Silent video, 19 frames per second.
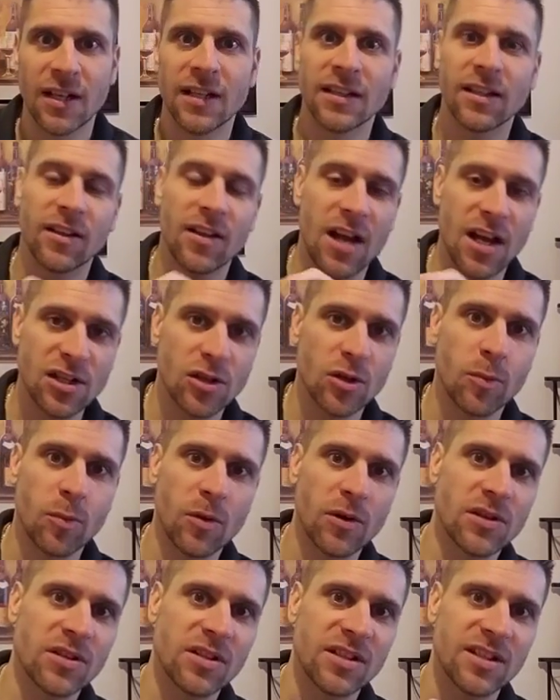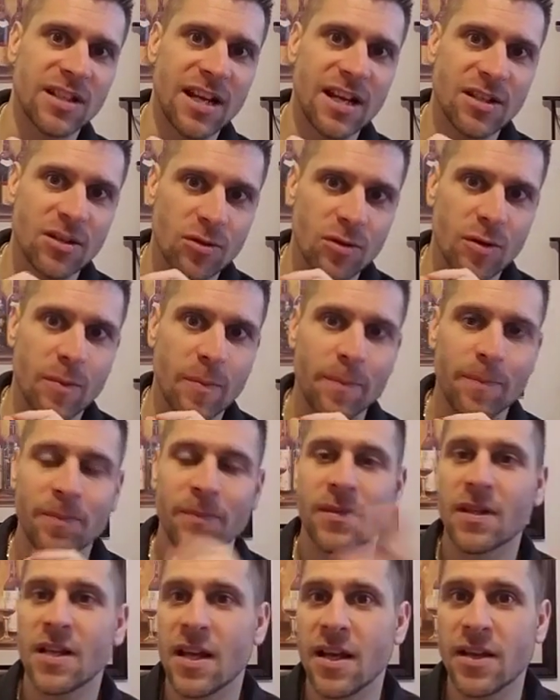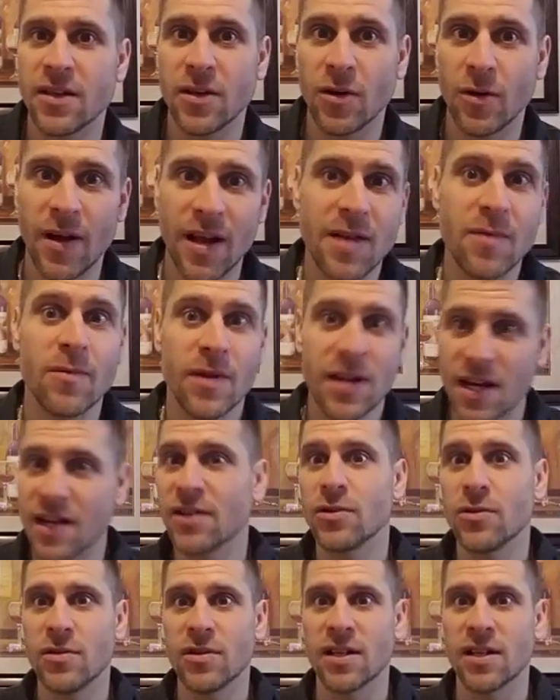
the logical person says to him, you know, hey, we got to do